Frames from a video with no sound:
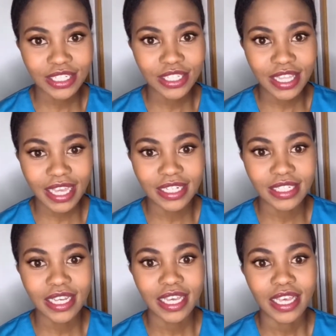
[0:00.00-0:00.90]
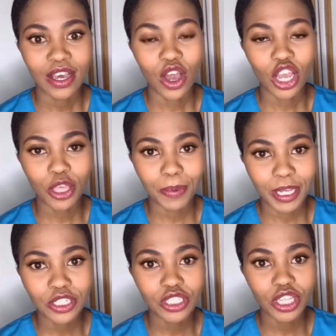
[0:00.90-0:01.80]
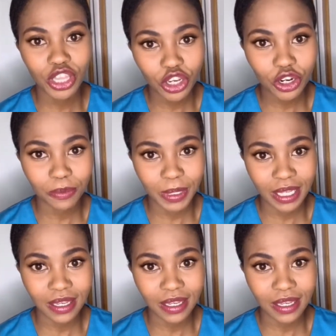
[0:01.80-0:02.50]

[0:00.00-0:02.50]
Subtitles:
that occupational therapy